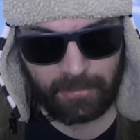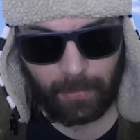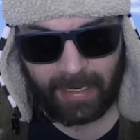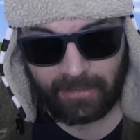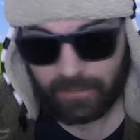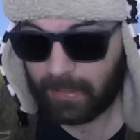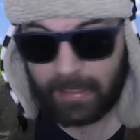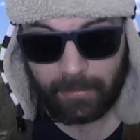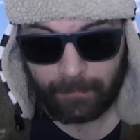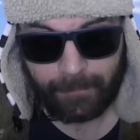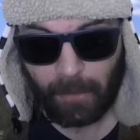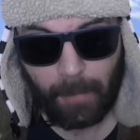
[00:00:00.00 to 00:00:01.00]
to actually
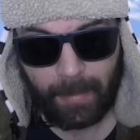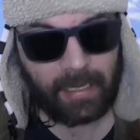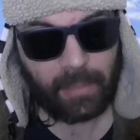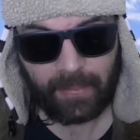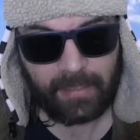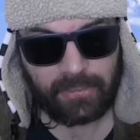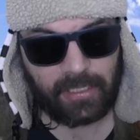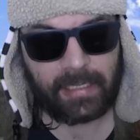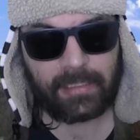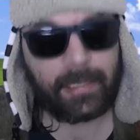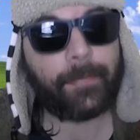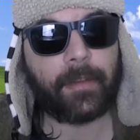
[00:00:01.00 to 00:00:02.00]
confirm anything
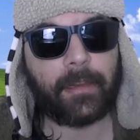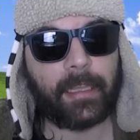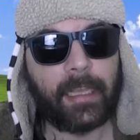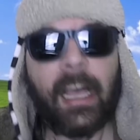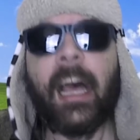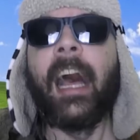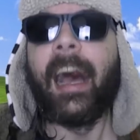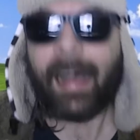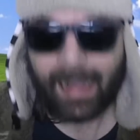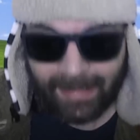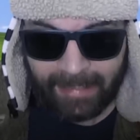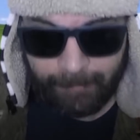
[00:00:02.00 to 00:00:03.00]
scientifically.
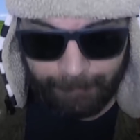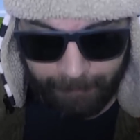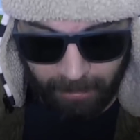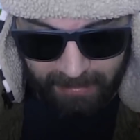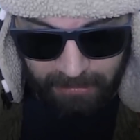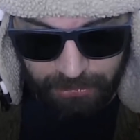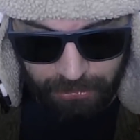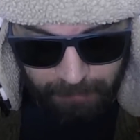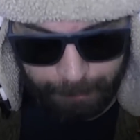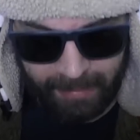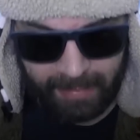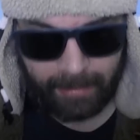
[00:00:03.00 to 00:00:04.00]
And it fucking
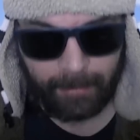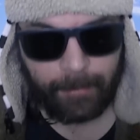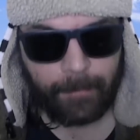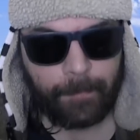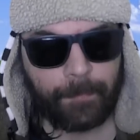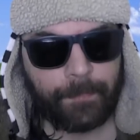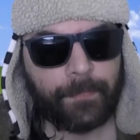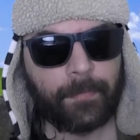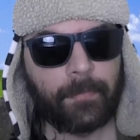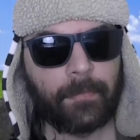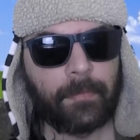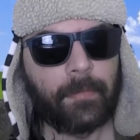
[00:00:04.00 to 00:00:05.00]
should be.
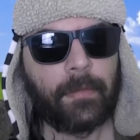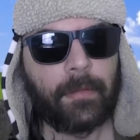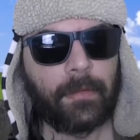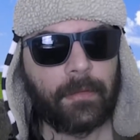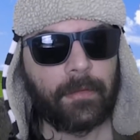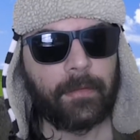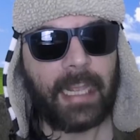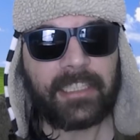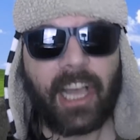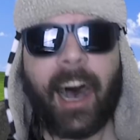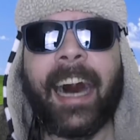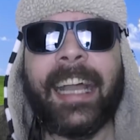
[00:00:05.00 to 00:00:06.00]

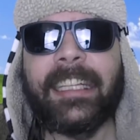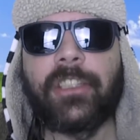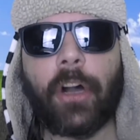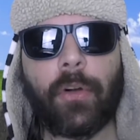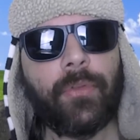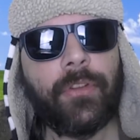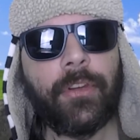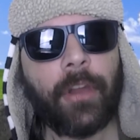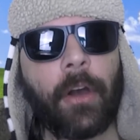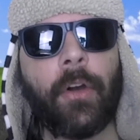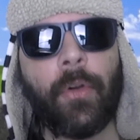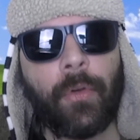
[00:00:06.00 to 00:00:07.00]
It's I don't
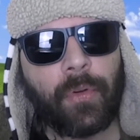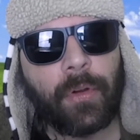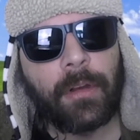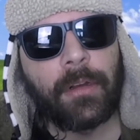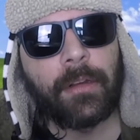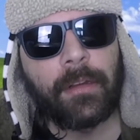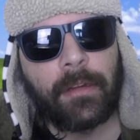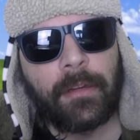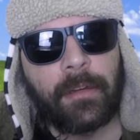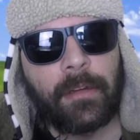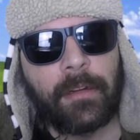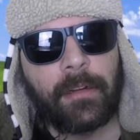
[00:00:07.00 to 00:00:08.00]
know.
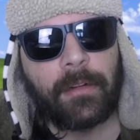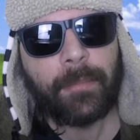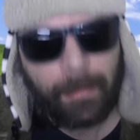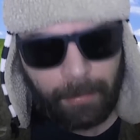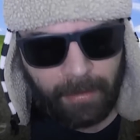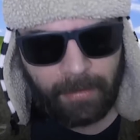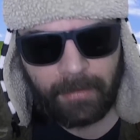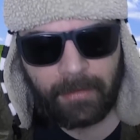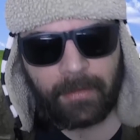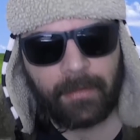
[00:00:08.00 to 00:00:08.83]
Remember?